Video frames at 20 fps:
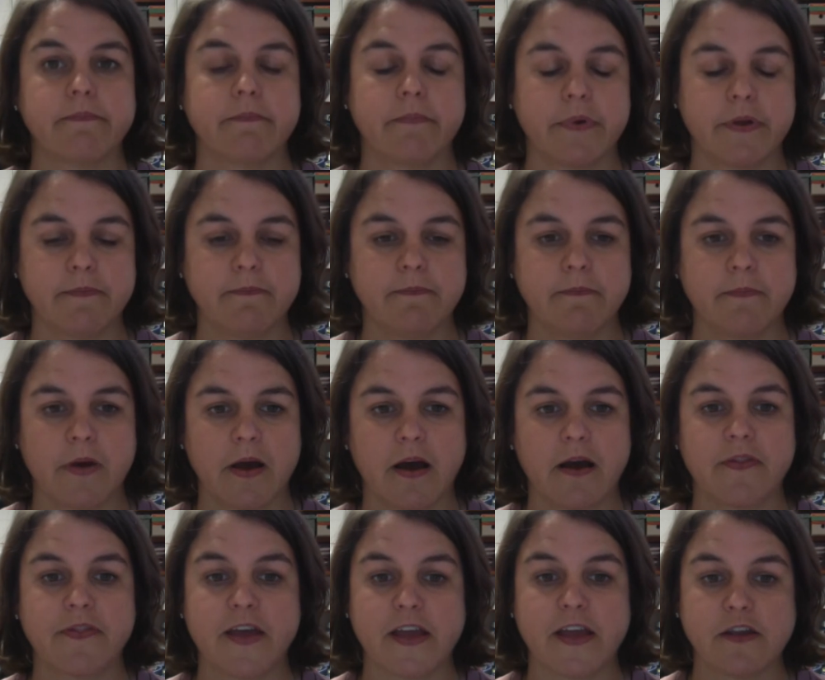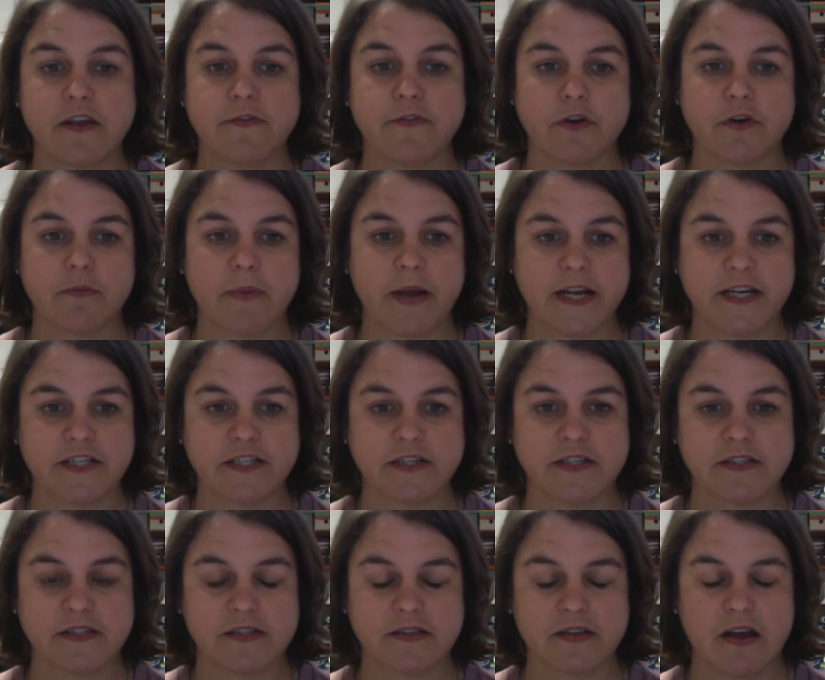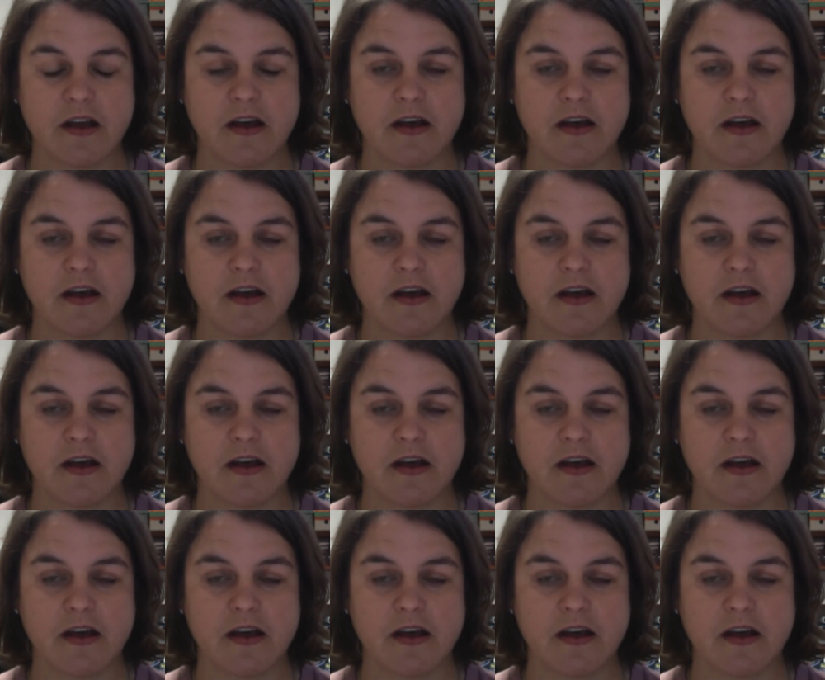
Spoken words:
we thank you for your patience